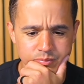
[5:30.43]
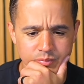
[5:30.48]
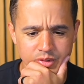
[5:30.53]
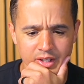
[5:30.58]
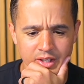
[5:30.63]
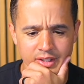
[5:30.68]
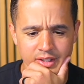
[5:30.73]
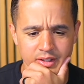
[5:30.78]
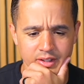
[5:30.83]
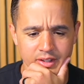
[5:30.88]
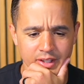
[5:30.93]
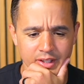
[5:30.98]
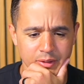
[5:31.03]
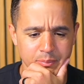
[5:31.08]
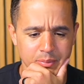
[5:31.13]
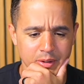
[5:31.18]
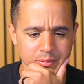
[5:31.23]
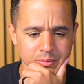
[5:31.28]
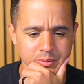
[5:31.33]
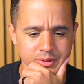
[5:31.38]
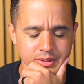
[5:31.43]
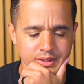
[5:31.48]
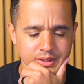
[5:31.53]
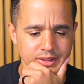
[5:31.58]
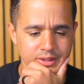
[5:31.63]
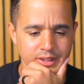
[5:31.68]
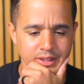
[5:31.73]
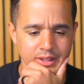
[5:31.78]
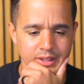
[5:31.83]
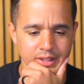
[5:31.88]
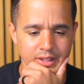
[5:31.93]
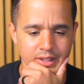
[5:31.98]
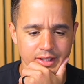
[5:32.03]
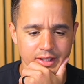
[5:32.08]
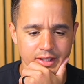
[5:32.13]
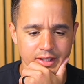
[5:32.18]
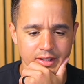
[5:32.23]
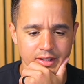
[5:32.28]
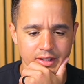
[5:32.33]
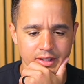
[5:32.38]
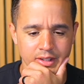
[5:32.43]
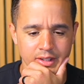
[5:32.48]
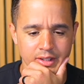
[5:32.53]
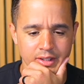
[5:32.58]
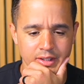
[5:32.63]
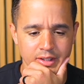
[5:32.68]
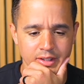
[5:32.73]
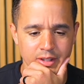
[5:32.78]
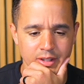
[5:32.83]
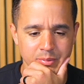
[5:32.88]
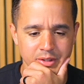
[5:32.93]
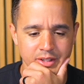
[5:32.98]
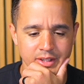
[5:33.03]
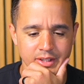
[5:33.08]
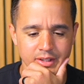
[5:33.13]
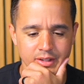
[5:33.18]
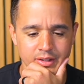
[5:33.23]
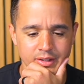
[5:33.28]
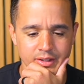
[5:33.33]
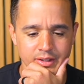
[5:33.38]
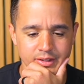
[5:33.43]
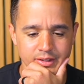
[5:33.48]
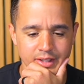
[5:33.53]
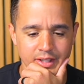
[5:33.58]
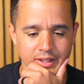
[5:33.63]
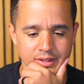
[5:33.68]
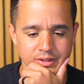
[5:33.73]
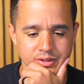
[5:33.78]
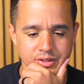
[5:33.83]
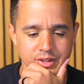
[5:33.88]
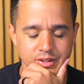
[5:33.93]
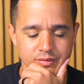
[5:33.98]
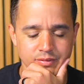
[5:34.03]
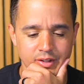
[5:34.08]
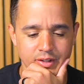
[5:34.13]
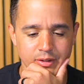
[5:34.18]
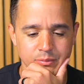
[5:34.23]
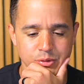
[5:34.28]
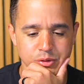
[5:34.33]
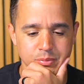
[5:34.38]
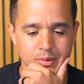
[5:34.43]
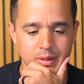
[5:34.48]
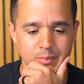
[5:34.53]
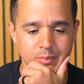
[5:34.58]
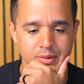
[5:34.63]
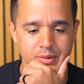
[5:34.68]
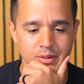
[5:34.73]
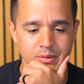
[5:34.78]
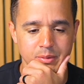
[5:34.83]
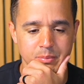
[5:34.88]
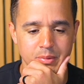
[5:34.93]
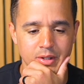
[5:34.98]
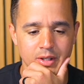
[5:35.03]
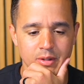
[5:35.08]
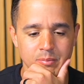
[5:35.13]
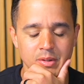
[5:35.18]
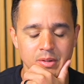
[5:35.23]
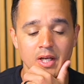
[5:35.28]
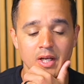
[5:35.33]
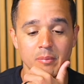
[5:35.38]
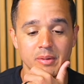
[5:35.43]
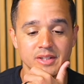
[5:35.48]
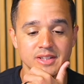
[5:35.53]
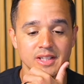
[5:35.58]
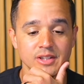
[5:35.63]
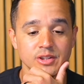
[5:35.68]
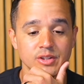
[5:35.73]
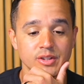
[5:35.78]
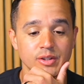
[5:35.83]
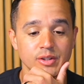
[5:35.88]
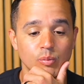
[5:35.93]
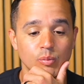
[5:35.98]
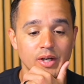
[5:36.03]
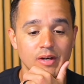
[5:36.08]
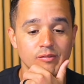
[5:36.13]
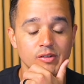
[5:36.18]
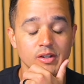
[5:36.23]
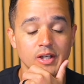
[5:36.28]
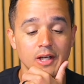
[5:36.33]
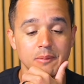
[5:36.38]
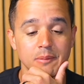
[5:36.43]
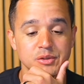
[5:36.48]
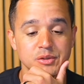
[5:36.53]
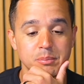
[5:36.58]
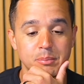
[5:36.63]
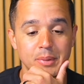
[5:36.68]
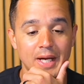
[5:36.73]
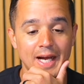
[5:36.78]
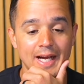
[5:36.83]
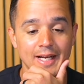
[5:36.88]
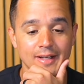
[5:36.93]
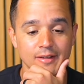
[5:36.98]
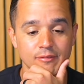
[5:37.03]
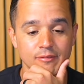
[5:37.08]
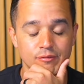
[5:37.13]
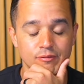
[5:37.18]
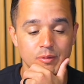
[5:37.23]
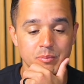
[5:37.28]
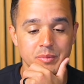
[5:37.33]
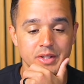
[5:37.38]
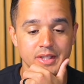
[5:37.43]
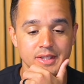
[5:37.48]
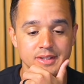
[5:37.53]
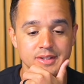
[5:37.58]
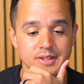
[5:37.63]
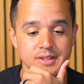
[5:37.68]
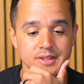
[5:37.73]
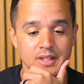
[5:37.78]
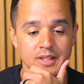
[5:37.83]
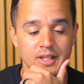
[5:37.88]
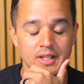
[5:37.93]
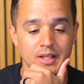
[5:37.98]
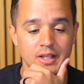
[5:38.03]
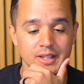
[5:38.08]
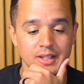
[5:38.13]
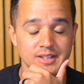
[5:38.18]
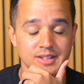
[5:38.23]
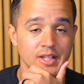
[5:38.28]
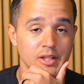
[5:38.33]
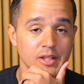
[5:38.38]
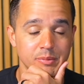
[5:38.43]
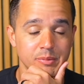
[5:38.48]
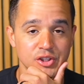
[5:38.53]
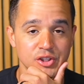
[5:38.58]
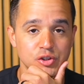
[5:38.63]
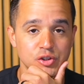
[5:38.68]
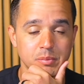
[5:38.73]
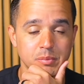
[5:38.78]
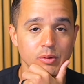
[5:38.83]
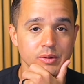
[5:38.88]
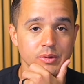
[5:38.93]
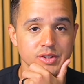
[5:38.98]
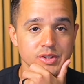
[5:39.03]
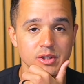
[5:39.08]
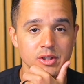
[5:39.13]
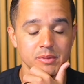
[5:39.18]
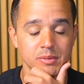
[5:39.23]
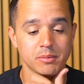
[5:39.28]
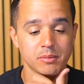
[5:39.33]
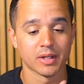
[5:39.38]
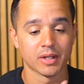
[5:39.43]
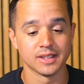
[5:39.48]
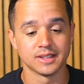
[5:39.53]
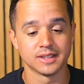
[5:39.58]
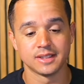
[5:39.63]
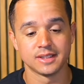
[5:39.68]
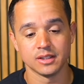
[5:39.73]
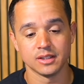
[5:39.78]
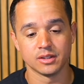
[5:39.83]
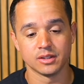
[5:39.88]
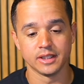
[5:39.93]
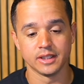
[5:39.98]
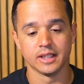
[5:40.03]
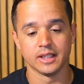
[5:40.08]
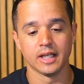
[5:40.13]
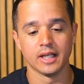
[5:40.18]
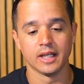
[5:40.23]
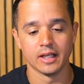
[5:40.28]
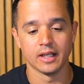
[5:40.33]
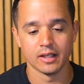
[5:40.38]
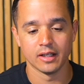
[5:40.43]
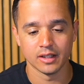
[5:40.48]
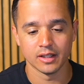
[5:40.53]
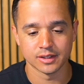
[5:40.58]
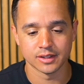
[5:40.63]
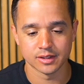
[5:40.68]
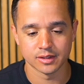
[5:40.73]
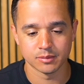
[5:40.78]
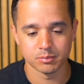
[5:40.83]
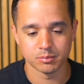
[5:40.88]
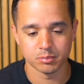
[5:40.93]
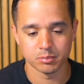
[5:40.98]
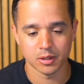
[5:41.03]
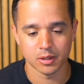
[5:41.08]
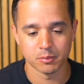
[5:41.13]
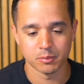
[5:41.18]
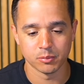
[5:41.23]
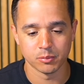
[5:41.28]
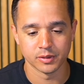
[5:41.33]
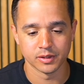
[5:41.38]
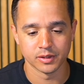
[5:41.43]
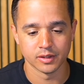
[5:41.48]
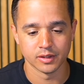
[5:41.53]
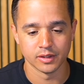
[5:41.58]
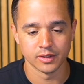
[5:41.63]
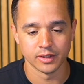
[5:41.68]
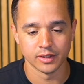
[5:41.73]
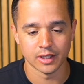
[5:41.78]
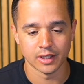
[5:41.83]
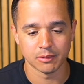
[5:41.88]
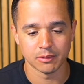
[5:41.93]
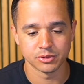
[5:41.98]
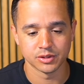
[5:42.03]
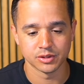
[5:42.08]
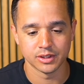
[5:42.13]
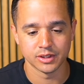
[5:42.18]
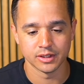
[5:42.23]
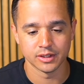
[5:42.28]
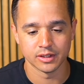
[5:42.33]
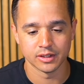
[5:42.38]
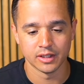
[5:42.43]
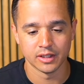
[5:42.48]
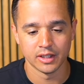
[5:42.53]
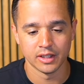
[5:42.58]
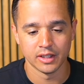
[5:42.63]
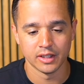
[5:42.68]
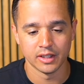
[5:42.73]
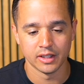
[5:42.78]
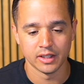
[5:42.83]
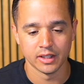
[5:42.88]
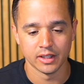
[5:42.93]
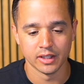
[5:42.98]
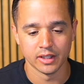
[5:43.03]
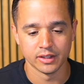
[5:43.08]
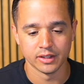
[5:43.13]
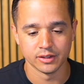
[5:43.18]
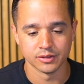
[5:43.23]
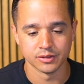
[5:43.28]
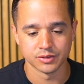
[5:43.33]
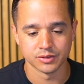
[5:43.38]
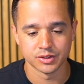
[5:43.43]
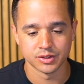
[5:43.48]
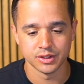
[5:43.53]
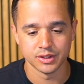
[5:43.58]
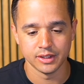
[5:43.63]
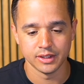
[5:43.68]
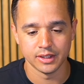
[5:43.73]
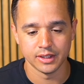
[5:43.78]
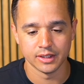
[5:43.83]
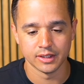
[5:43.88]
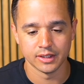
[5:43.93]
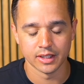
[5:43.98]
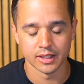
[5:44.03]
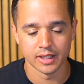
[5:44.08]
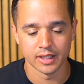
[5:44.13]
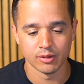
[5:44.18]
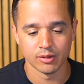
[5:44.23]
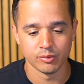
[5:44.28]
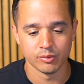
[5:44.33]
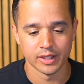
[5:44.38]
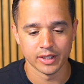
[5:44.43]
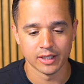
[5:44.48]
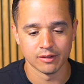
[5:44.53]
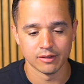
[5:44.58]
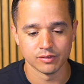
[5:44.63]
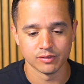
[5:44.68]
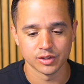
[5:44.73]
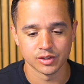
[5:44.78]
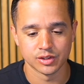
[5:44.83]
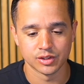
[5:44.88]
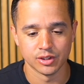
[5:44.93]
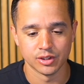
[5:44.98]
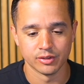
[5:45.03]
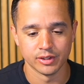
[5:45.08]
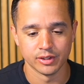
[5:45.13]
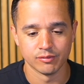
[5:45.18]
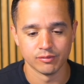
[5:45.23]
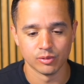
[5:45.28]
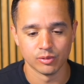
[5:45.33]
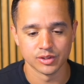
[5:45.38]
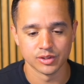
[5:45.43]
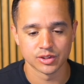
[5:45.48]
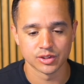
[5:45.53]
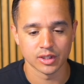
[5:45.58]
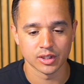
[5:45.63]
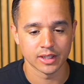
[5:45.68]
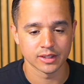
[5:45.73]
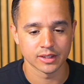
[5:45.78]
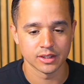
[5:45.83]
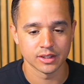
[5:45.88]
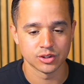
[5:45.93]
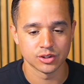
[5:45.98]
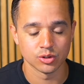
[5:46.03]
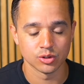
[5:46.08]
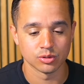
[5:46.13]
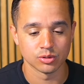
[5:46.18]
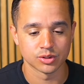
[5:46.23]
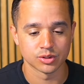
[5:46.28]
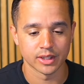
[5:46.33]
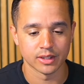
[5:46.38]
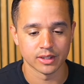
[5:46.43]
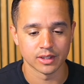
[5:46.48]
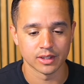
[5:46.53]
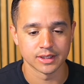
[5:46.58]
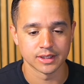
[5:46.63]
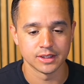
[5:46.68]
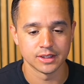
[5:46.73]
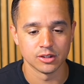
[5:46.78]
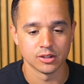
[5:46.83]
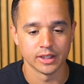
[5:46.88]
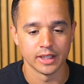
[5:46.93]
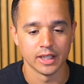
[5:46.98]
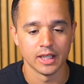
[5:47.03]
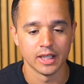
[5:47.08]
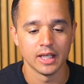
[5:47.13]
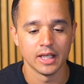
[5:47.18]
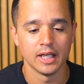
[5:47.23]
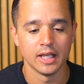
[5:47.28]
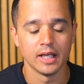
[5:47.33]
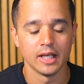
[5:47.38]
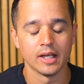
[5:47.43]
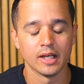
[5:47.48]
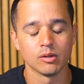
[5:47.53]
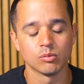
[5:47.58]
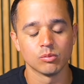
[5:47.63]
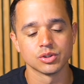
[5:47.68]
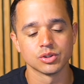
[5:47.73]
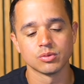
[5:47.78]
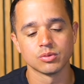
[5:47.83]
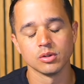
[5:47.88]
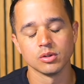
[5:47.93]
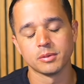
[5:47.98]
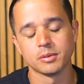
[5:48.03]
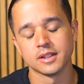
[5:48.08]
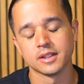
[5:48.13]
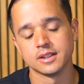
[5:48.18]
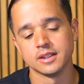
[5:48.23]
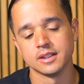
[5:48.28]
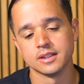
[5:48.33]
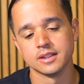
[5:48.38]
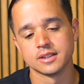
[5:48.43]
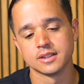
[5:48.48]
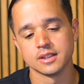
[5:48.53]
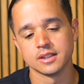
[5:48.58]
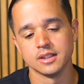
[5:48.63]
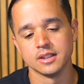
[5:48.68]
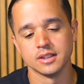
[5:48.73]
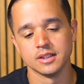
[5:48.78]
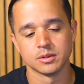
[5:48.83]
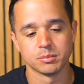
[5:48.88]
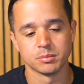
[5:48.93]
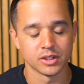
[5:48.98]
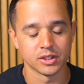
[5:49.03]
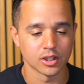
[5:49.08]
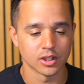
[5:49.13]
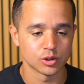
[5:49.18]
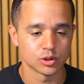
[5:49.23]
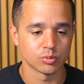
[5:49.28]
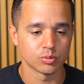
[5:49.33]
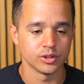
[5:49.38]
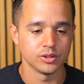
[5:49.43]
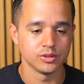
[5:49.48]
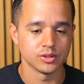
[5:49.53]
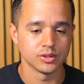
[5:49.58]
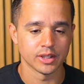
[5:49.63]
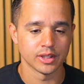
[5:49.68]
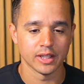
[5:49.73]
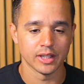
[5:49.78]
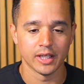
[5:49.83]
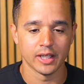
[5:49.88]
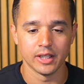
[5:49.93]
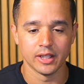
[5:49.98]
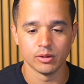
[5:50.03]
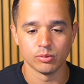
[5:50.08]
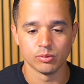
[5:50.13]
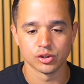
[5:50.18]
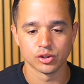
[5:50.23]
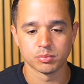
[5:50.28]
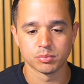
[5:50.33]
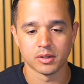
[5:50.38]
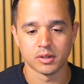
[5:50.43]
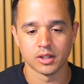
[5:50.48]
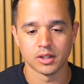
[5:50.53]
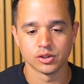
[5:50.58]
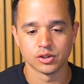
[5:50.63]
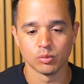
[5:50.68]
I could probably delete it and then come in here and yeah, you see the variables pop here at the bottom. But essentially whatever comes back from this is going to be spoken to me by Siri. And let's pop open the options here and you'll see that we have Siri voice selected. So it'll sound like Siri. And what's cool about this is because we're using a respond to